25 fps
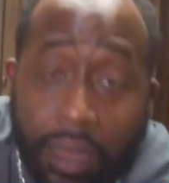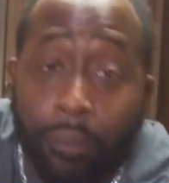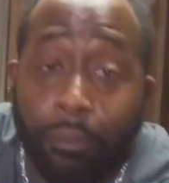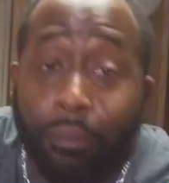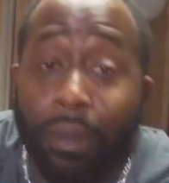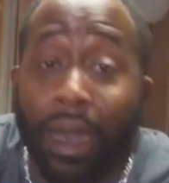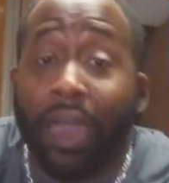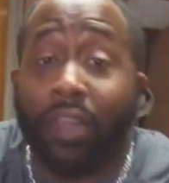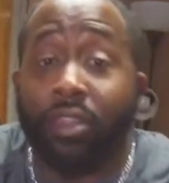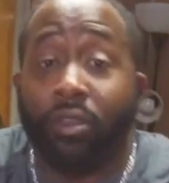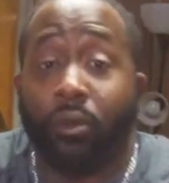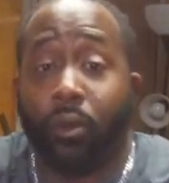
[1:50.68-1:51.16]

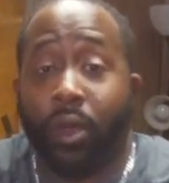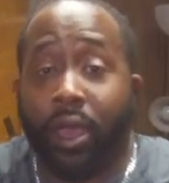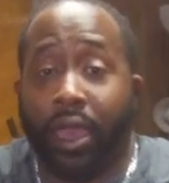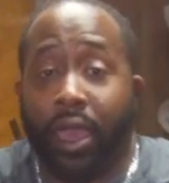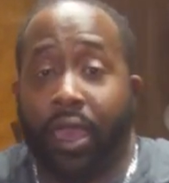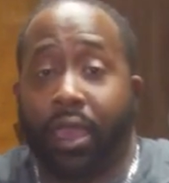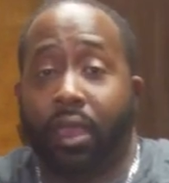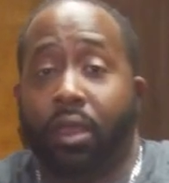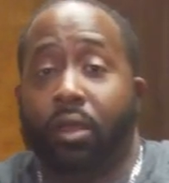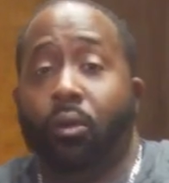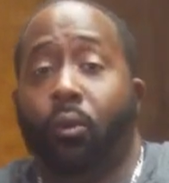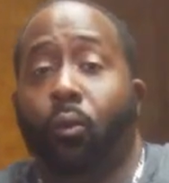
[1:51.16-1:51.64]
By the
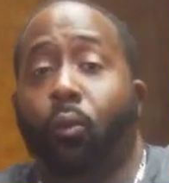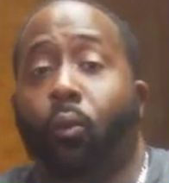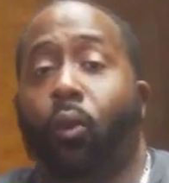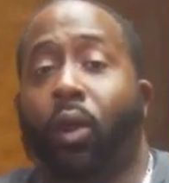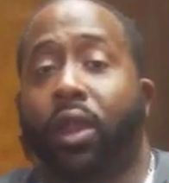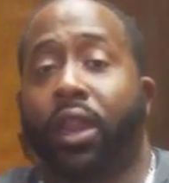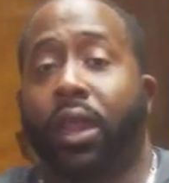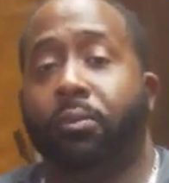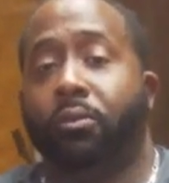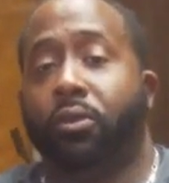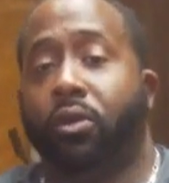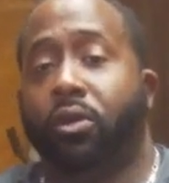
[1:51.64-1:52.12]
way,
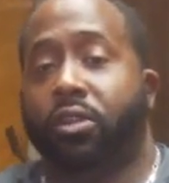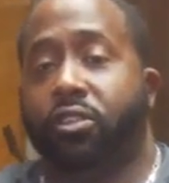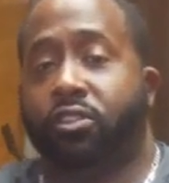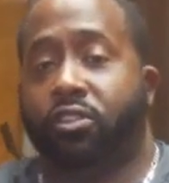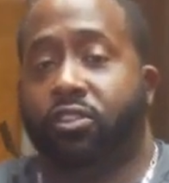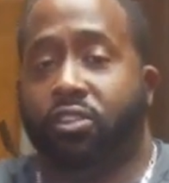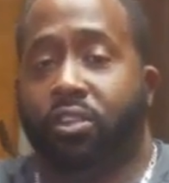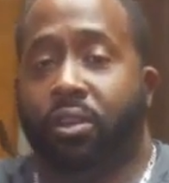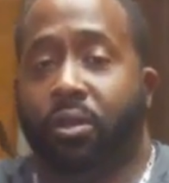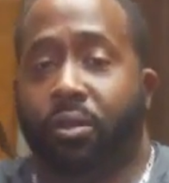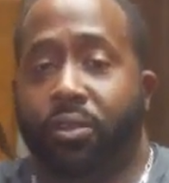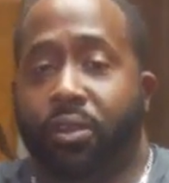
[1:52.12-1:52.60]
what I'm going to
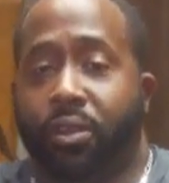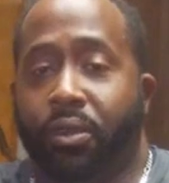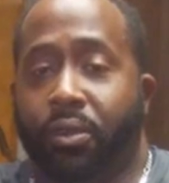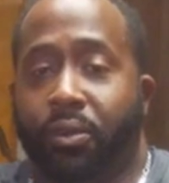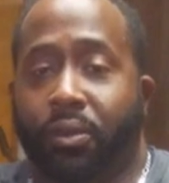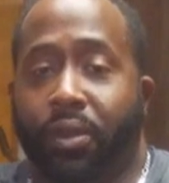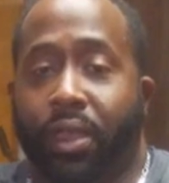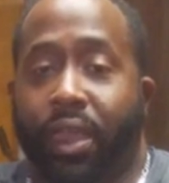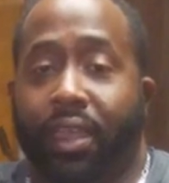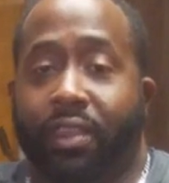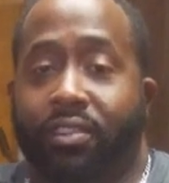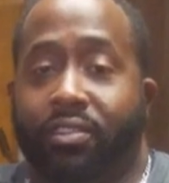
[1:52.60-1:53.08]
show
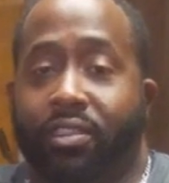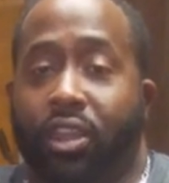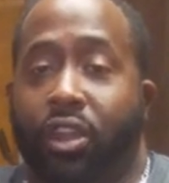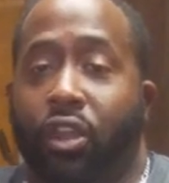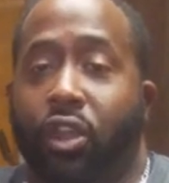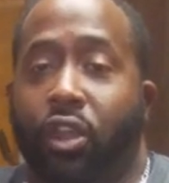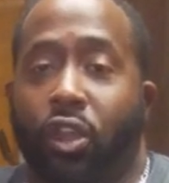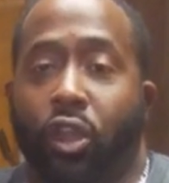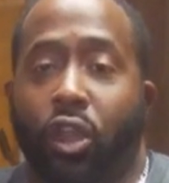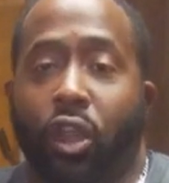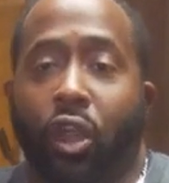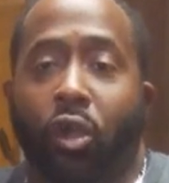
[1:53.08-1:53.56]
you is
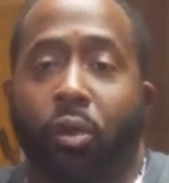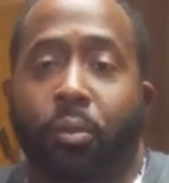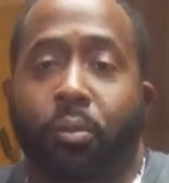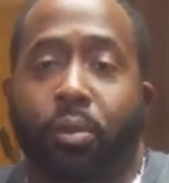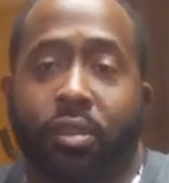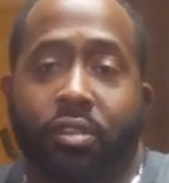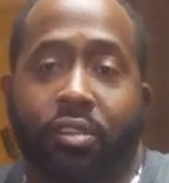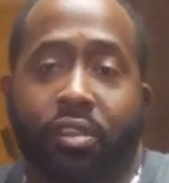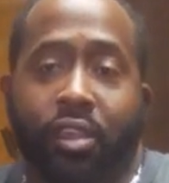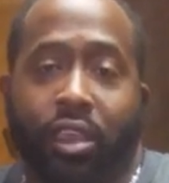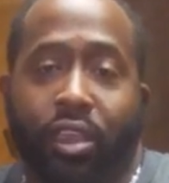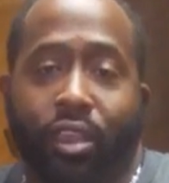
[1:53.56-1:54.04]
in no
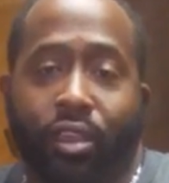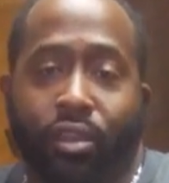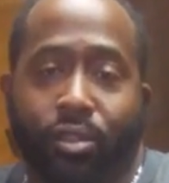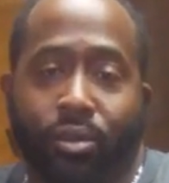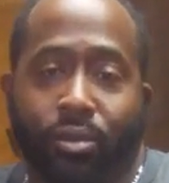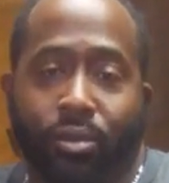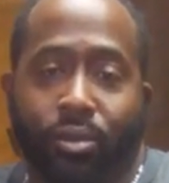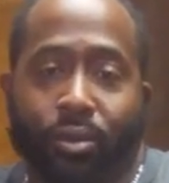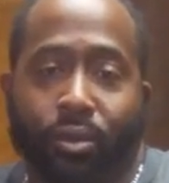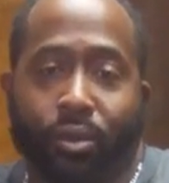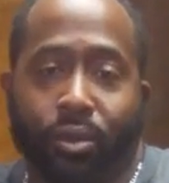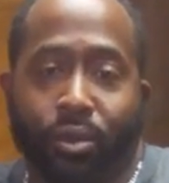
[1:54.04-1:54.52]

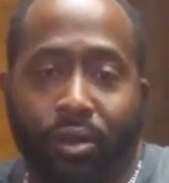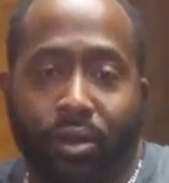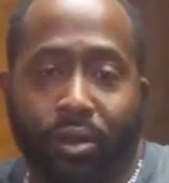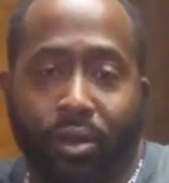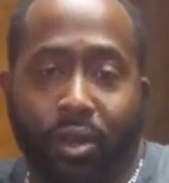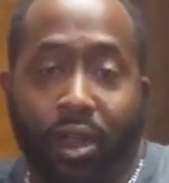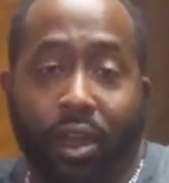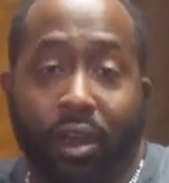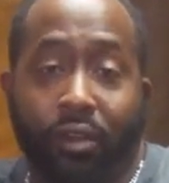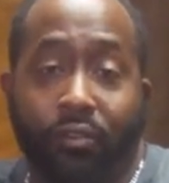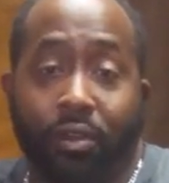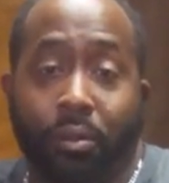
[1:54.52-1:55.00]
particular
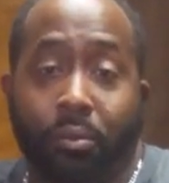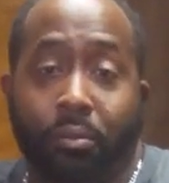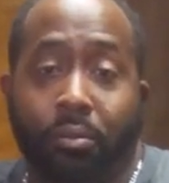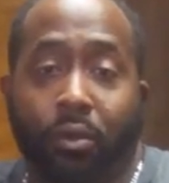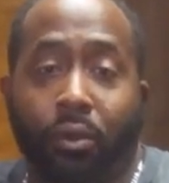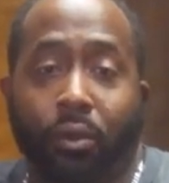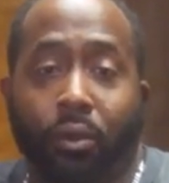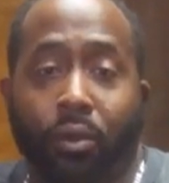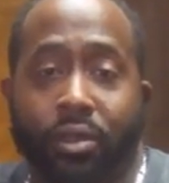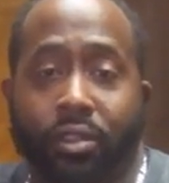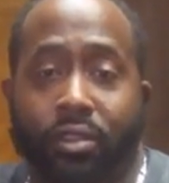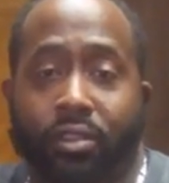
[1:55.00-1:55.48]
order of
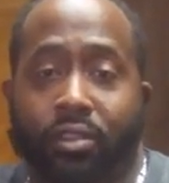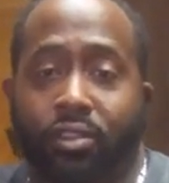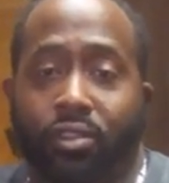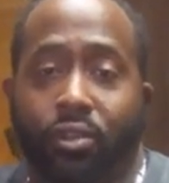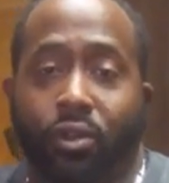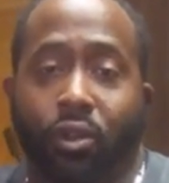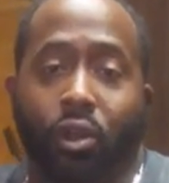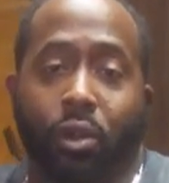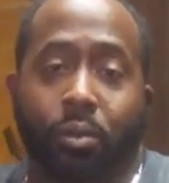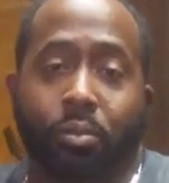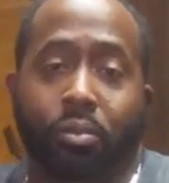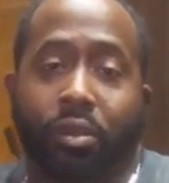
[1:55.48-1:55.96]
importance
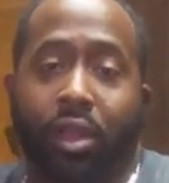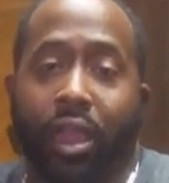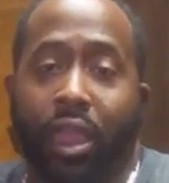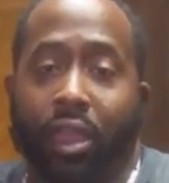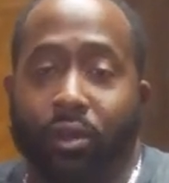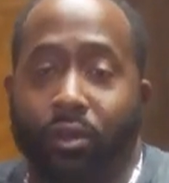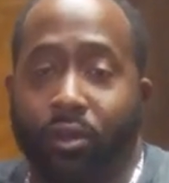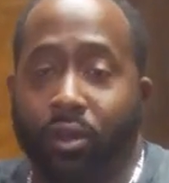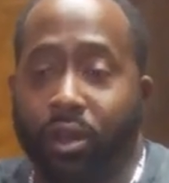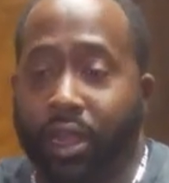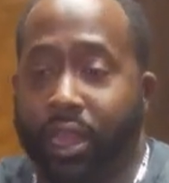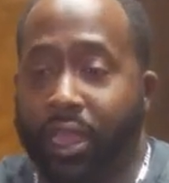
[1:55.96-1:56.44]
or
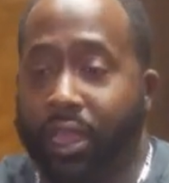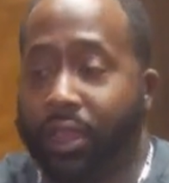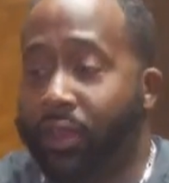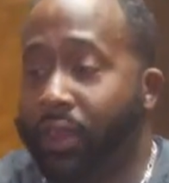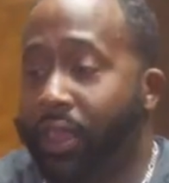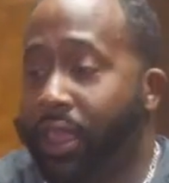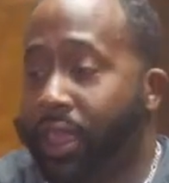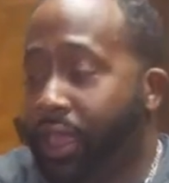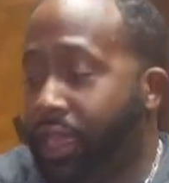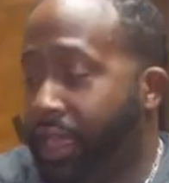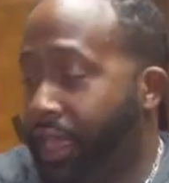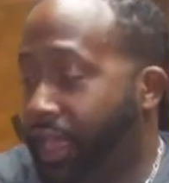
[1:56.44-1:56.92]
priority.
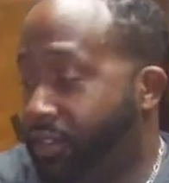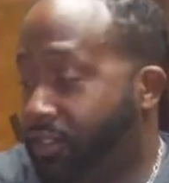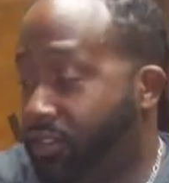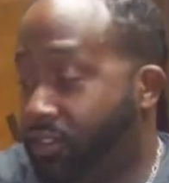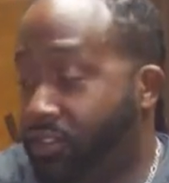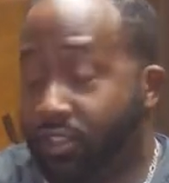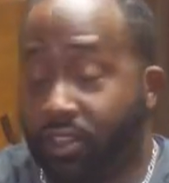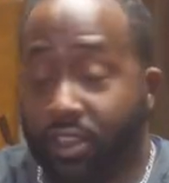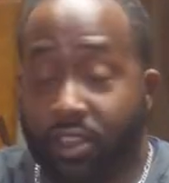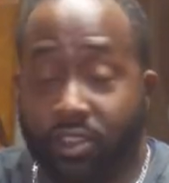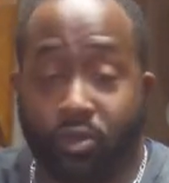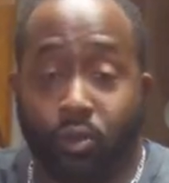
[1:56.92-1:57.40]
It's
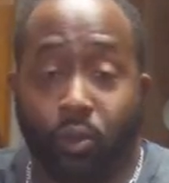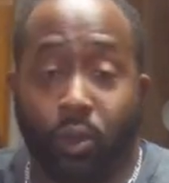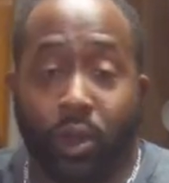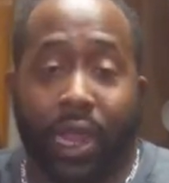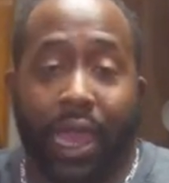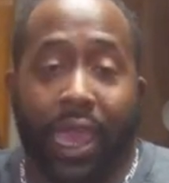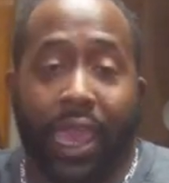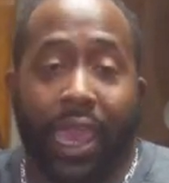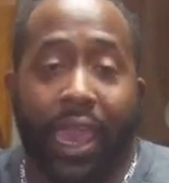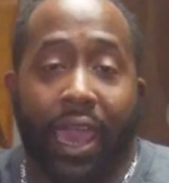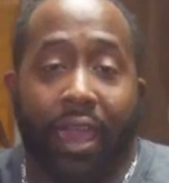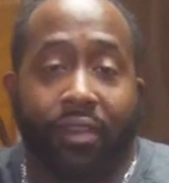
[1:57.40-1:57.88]
just what
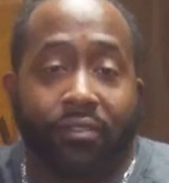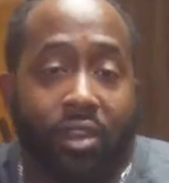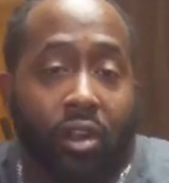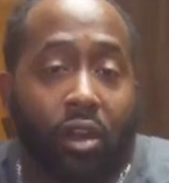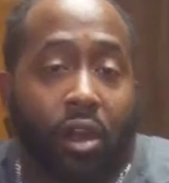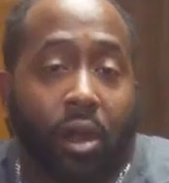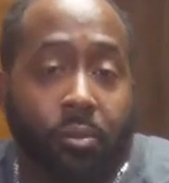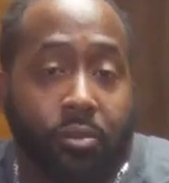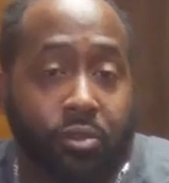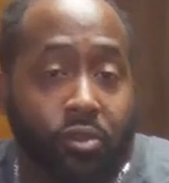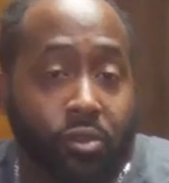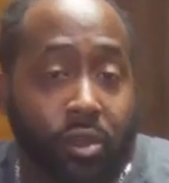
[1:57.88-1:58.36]
I have at
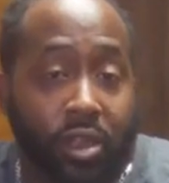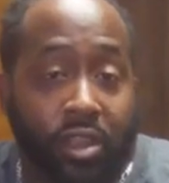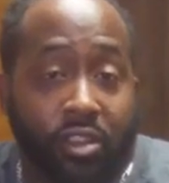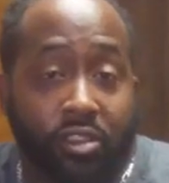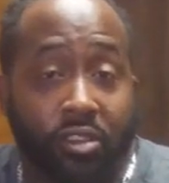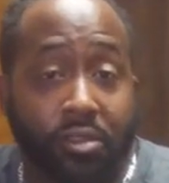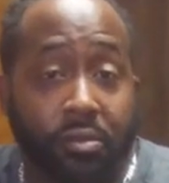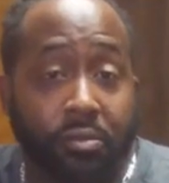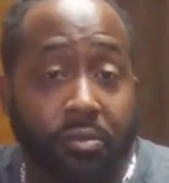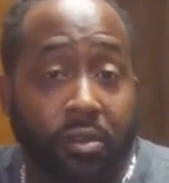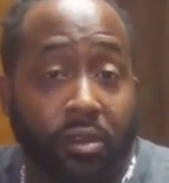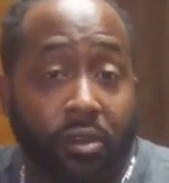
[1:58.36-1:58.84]
arm's
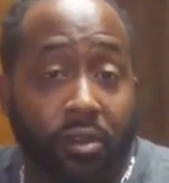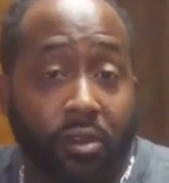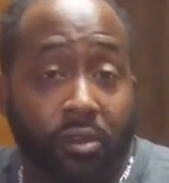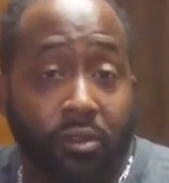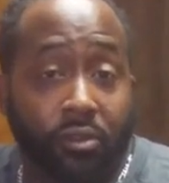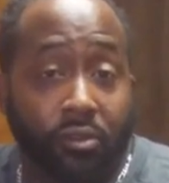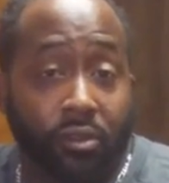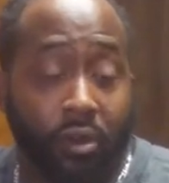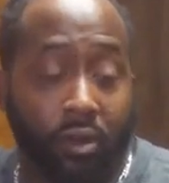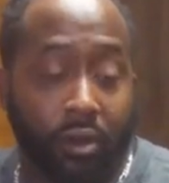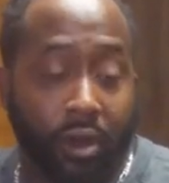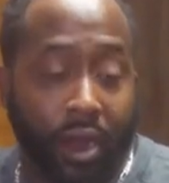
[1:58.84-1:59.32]
reach
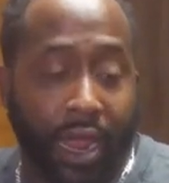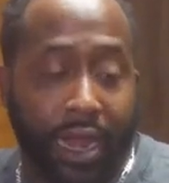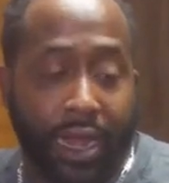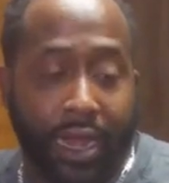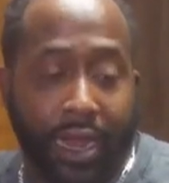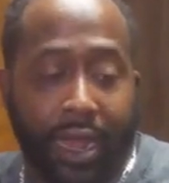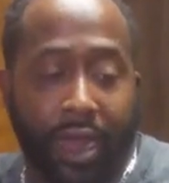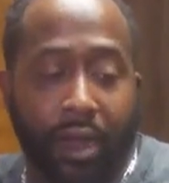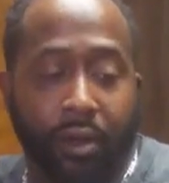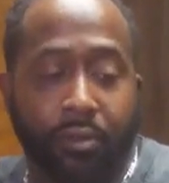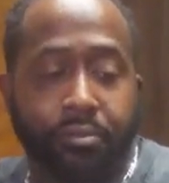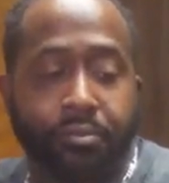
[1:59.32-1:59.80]
for right
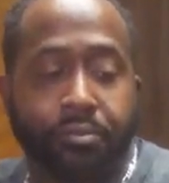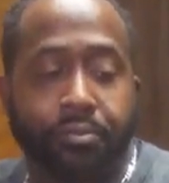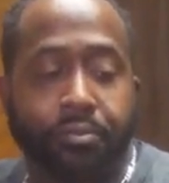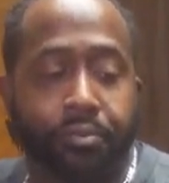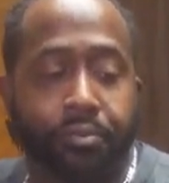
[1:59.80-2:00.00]
now.